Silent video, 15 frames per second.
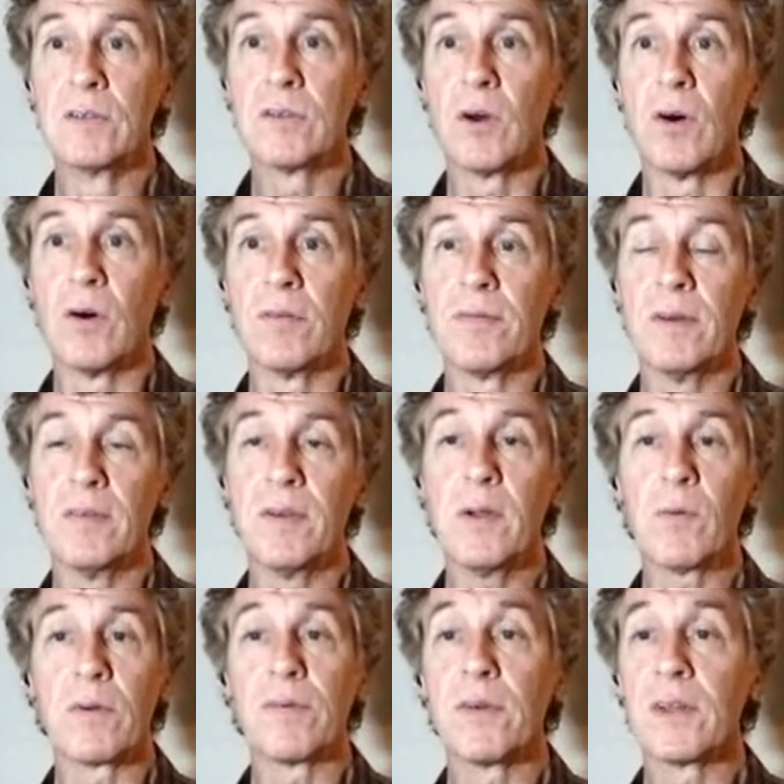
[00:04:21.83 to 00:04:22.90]
So if he
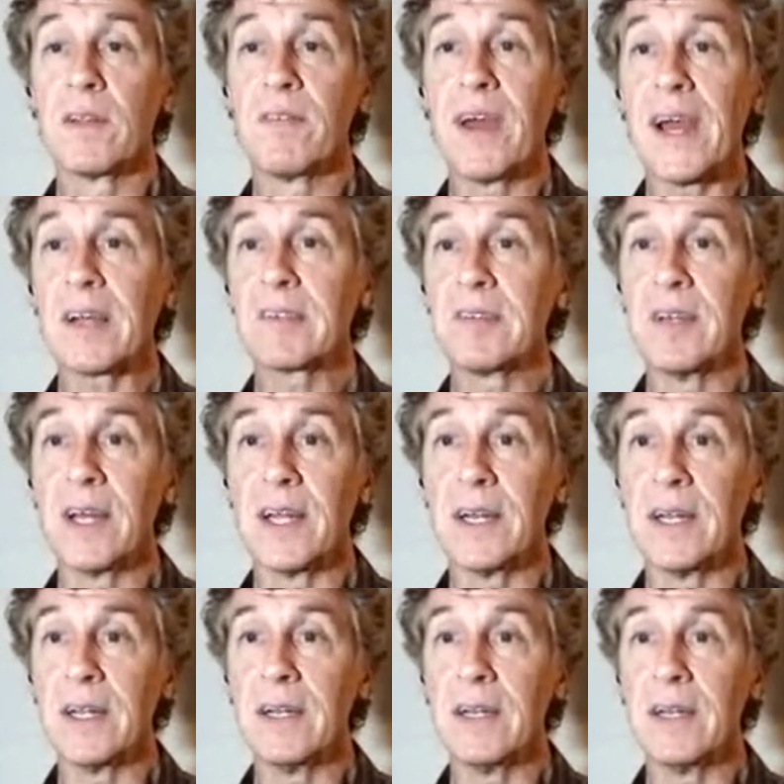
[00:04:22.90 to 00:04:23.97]
were fully
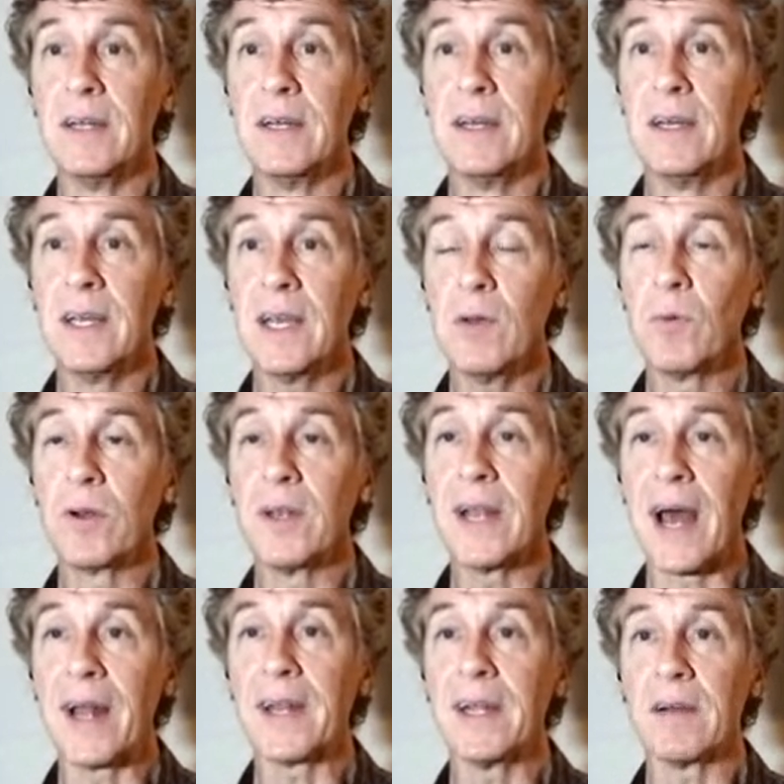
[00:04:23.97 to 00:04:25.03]
vaccinated, he would
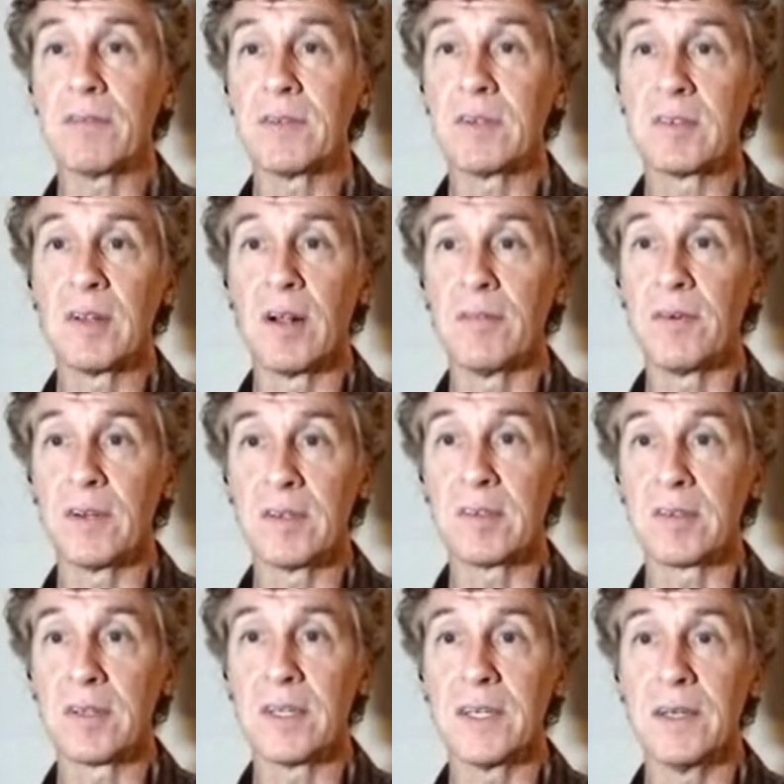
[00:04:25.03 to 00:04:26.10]
not have to self
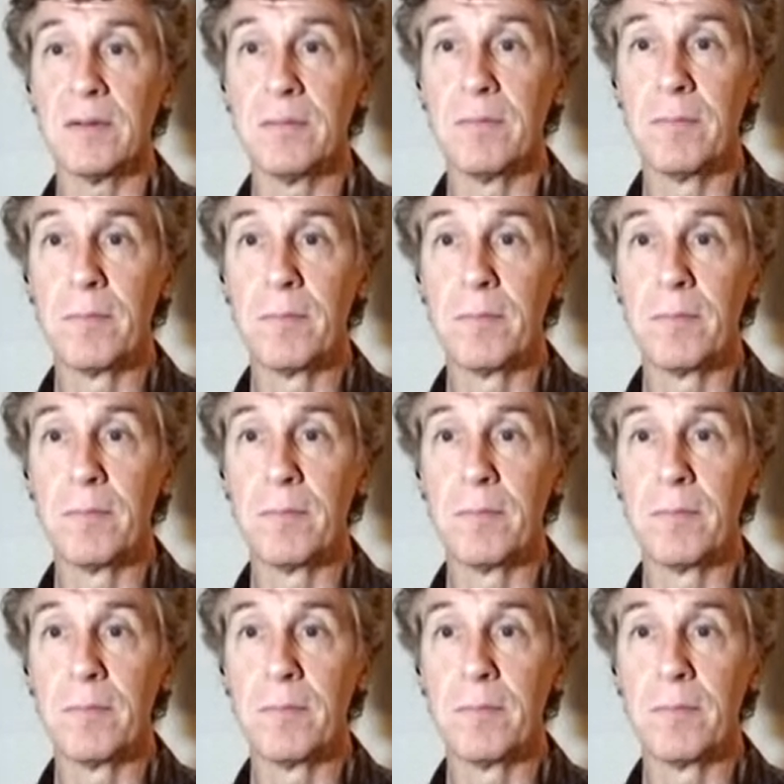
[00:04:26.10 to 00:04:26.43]
isolate,